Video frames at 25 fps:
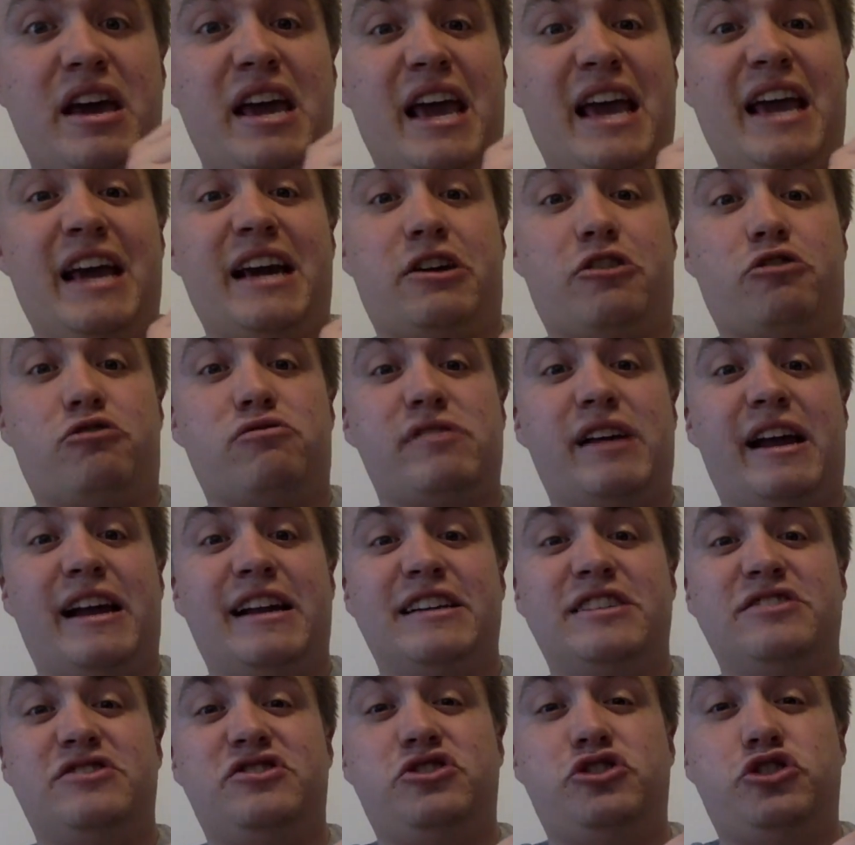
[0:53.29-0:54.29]
it
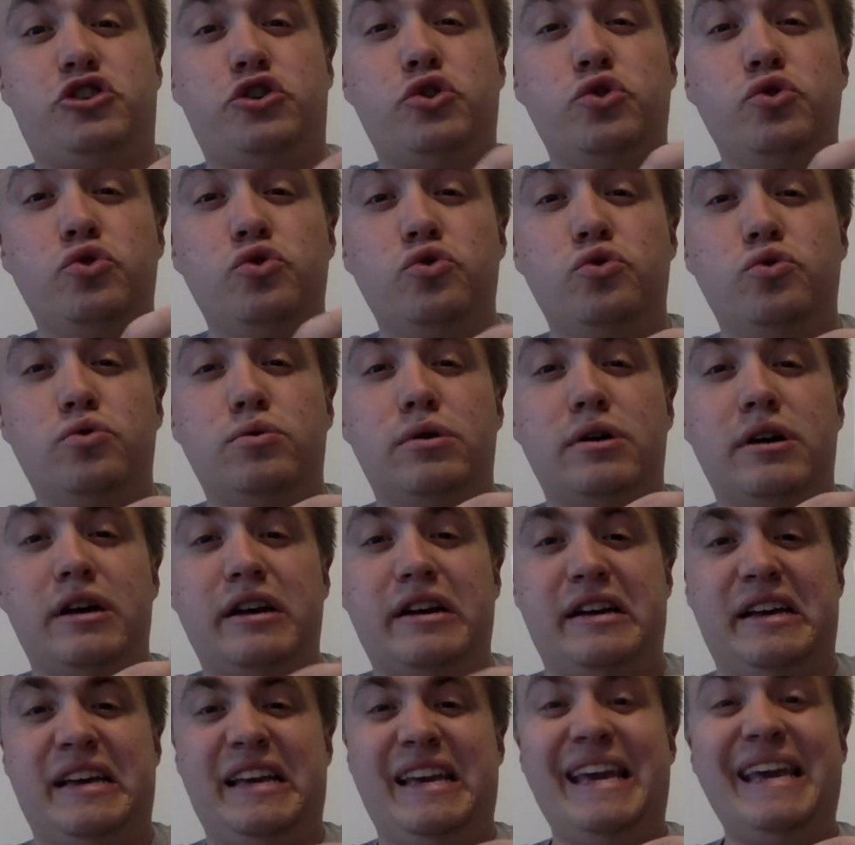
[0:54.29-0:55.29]
created two
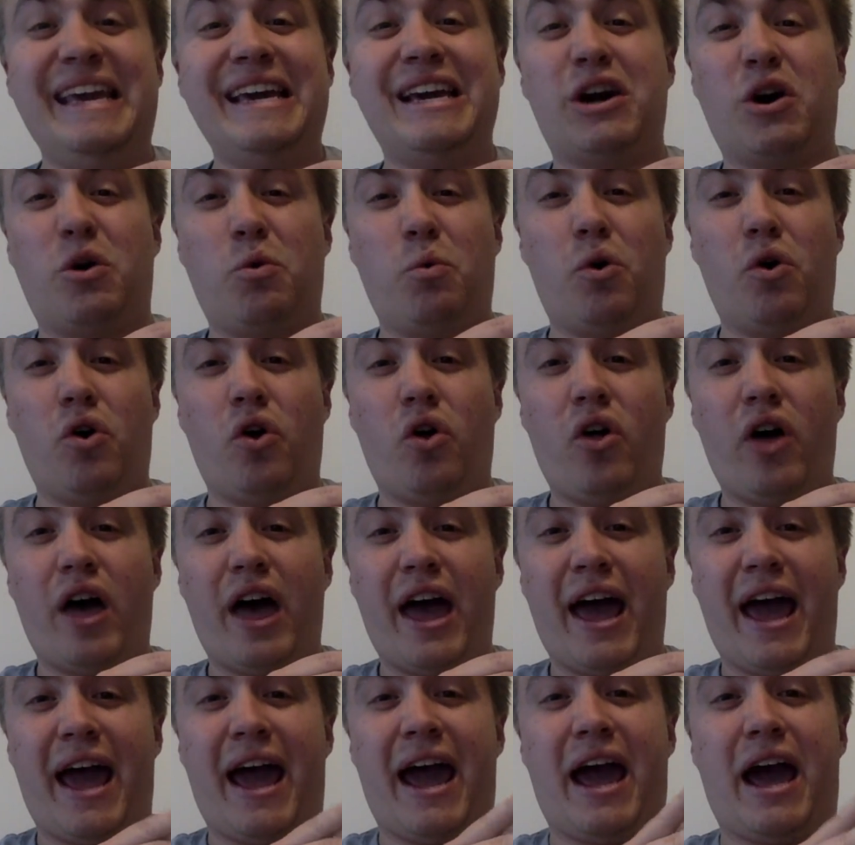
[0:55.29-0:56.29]
equal
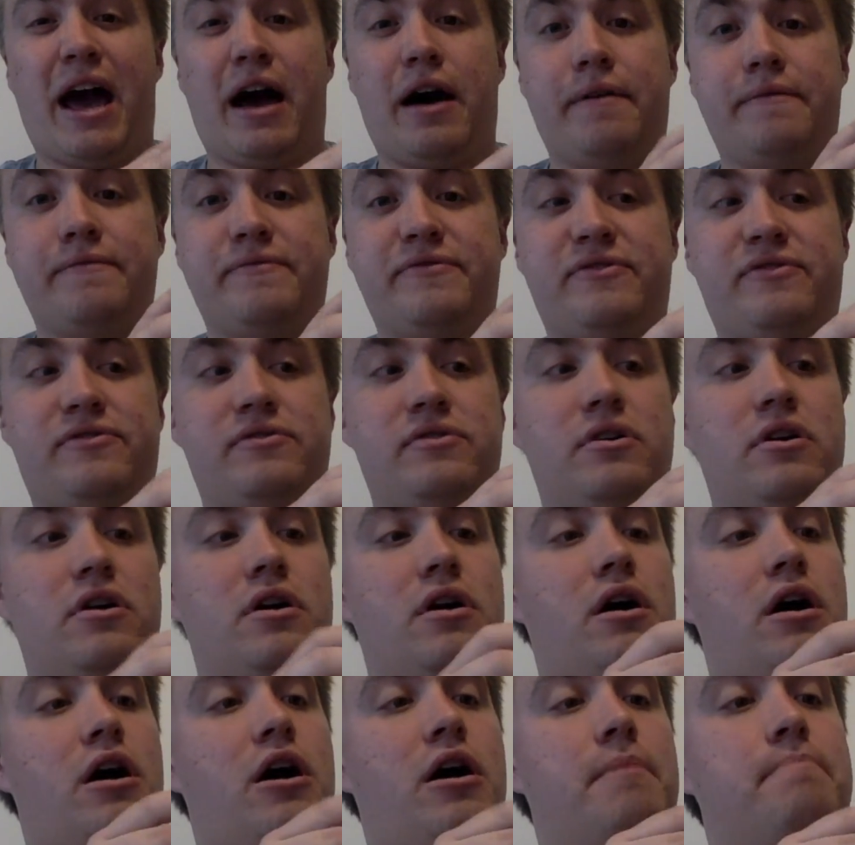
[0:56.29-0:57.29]
halves.
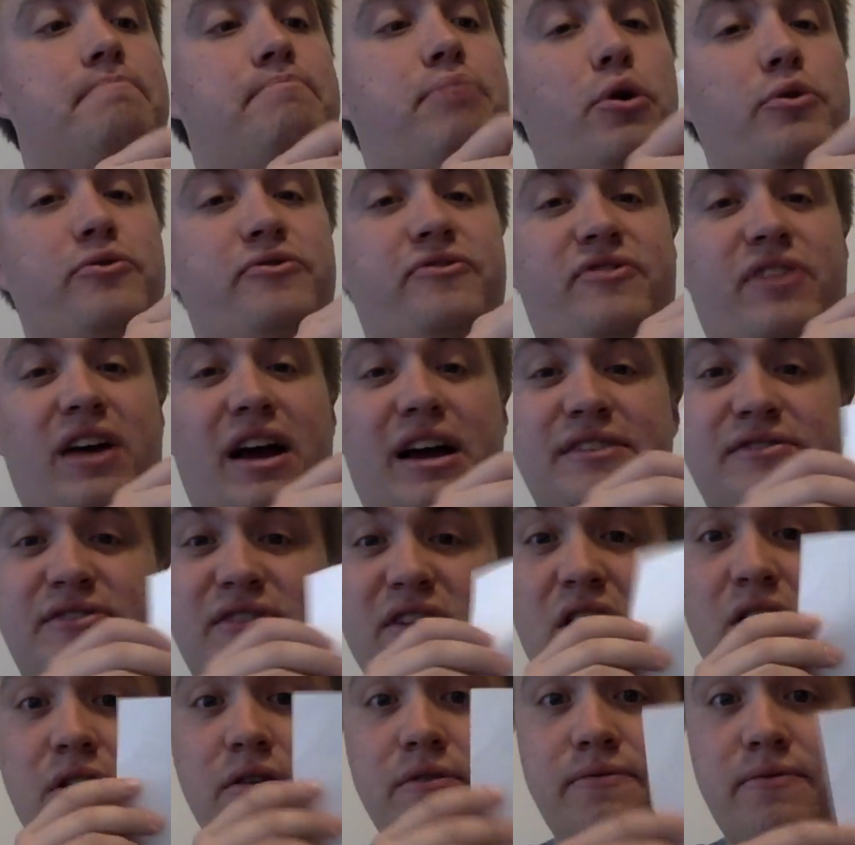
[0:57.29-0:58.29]
Both sides
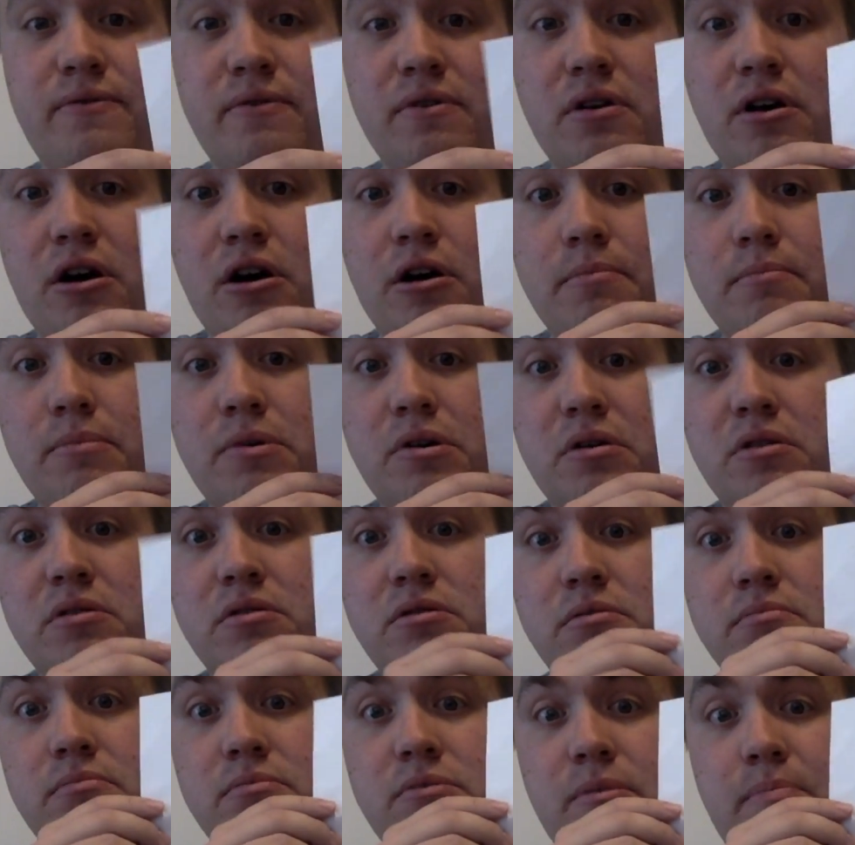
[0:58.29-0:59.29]
of
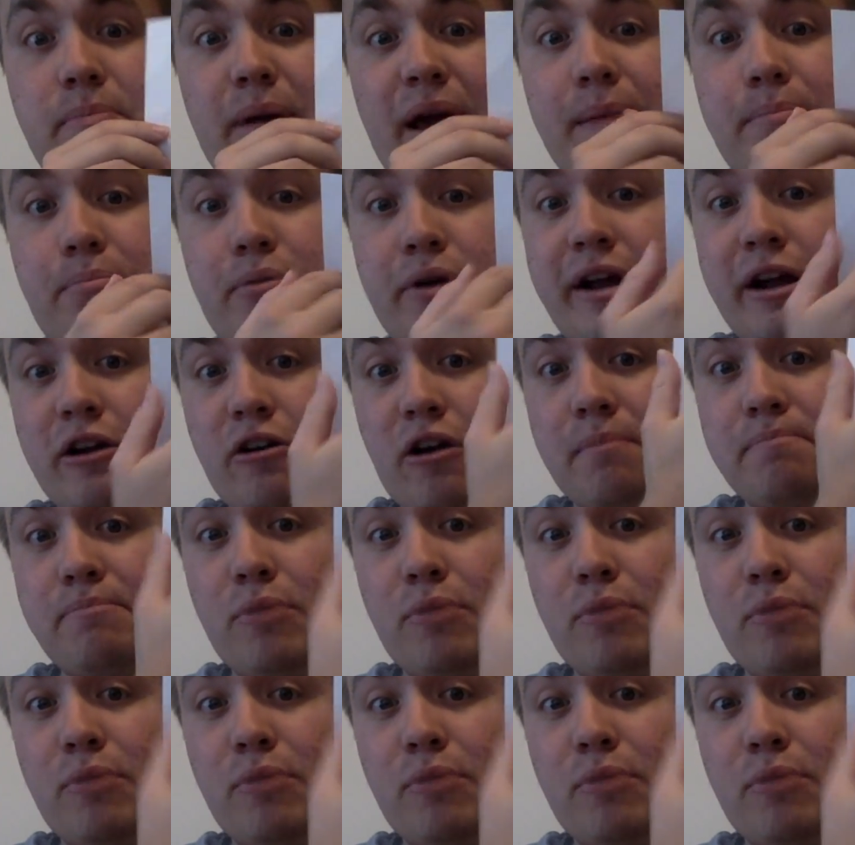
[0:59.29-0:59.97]
the paper here, on